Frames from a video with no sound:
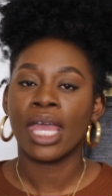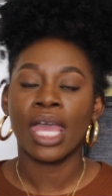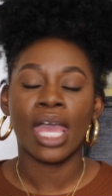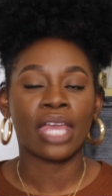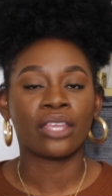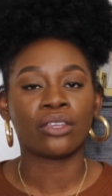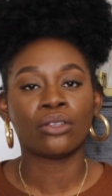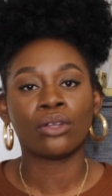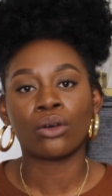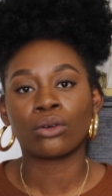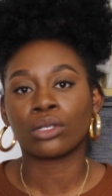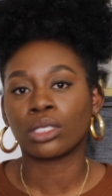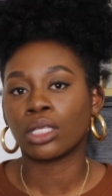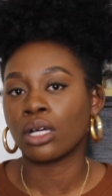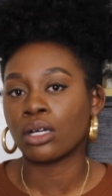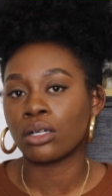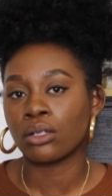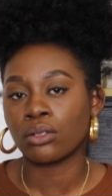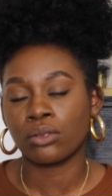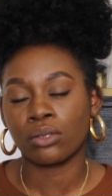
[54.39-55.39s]
and you know
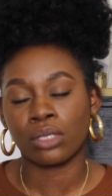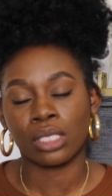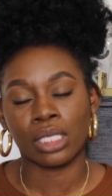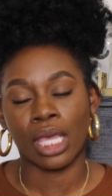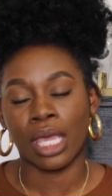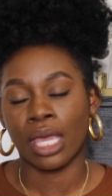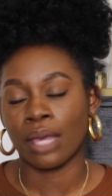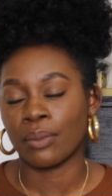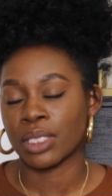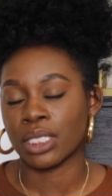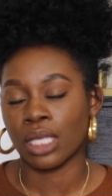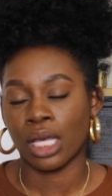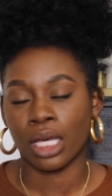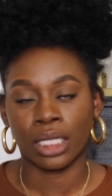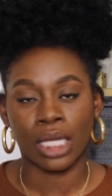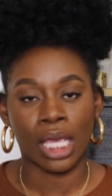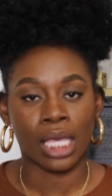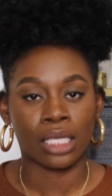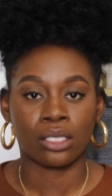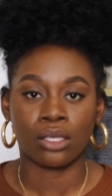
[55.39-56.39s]
clothes
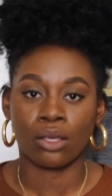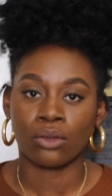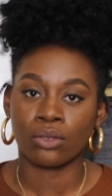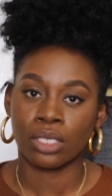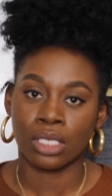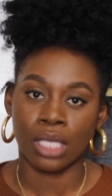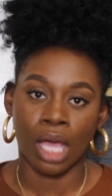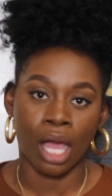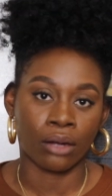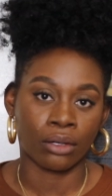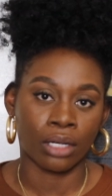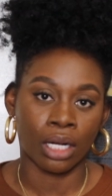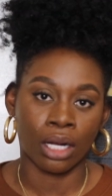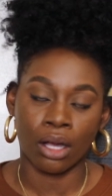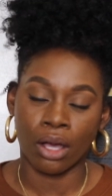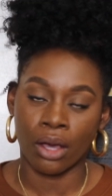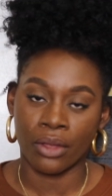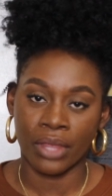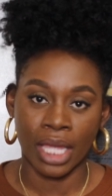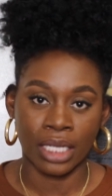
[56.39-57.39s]
amazon asos zara
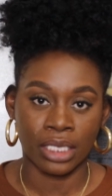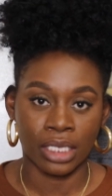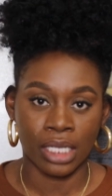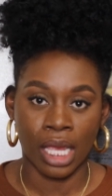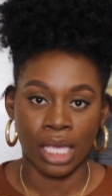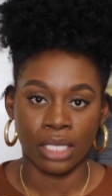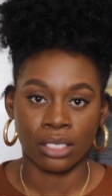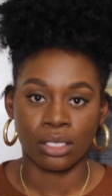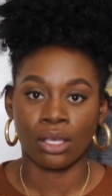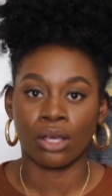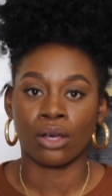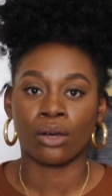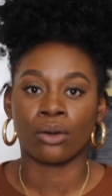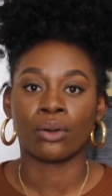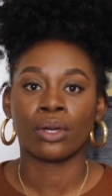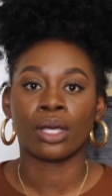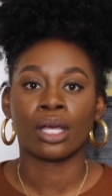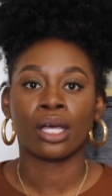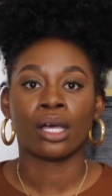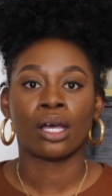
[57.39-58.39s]
all that jazz so